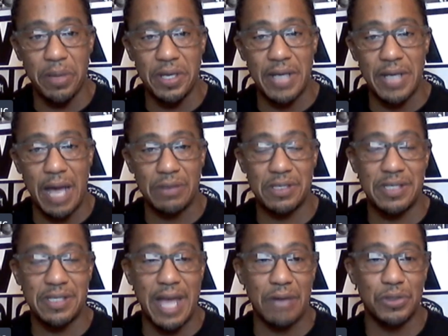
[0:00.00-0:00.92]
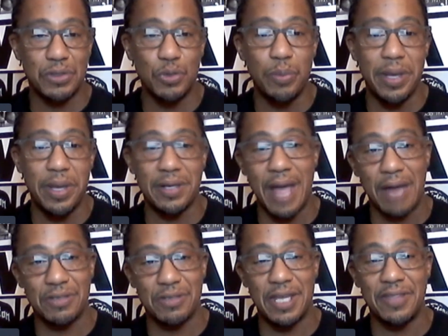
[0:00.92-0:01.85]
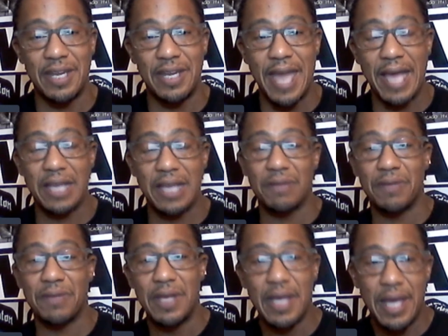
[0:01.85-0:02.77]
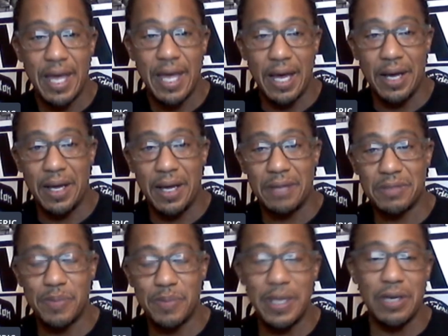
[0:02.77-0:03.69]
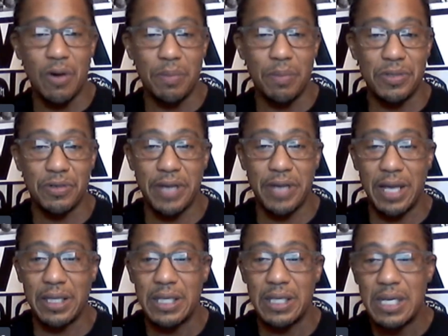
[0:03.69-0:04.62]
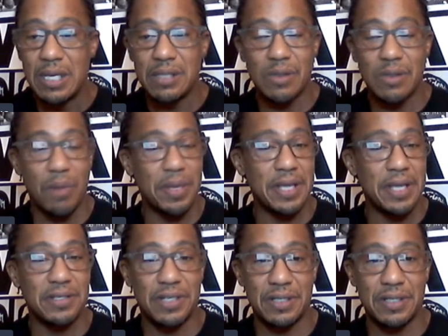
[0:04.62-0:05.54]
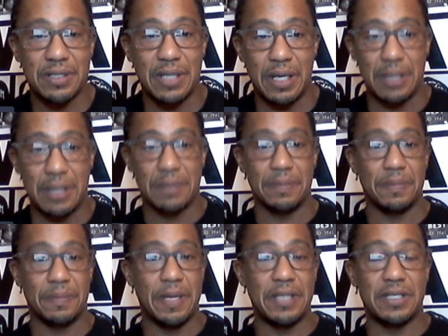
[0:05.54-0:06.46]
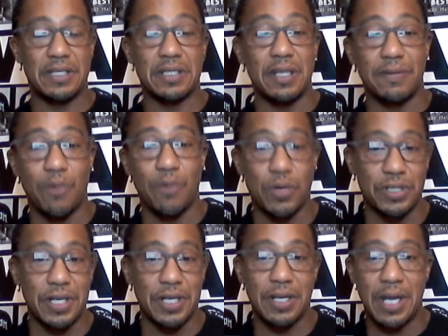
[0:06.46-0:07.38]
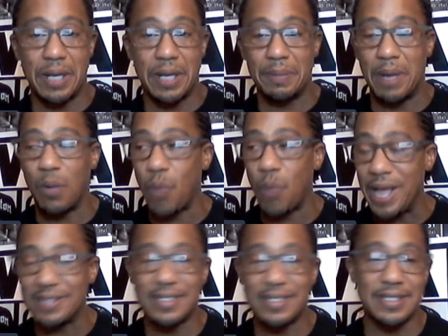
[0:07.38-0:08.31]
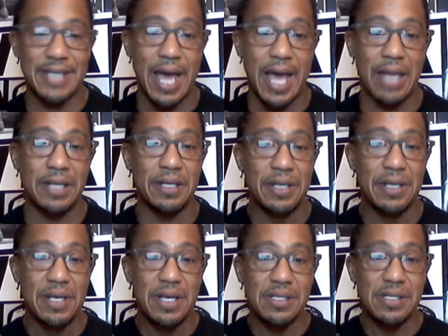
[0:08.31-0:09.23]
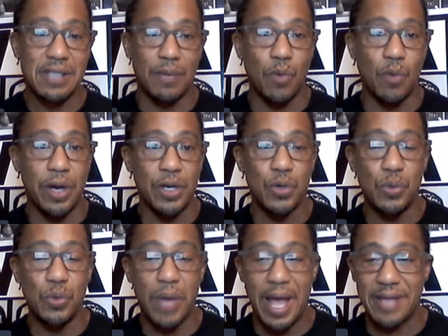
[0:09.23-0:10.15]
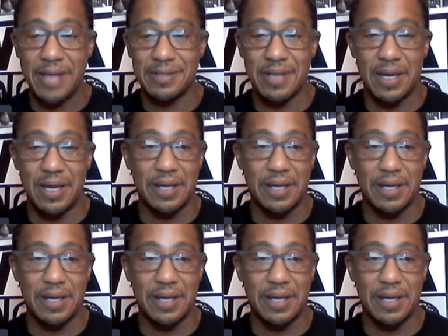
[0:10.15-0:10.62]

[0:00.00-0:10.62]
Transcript: million is now $2 million in the negative. Speaking on Mr. Kelly, so I mean it's just unfortunate. A wasted talent, someone who has